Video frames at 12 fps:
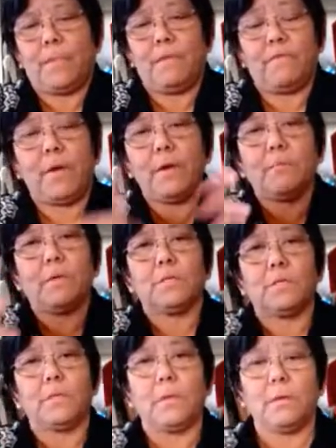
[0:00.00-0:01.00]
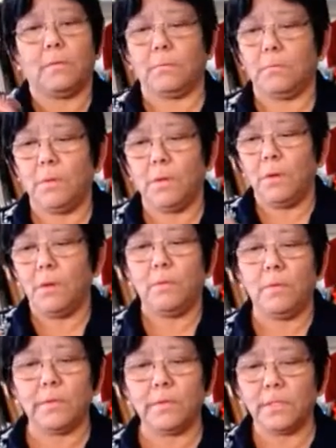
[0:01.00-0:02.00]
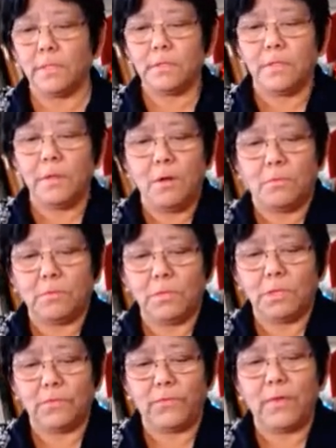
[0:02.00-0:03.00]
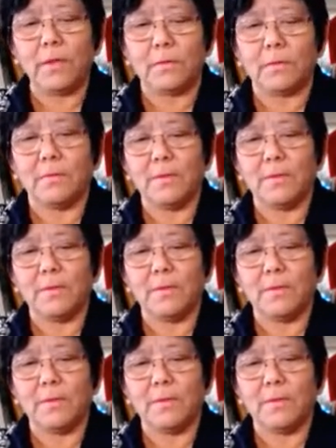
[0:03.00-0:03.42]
Fire wants to go. Water says, no, just feel.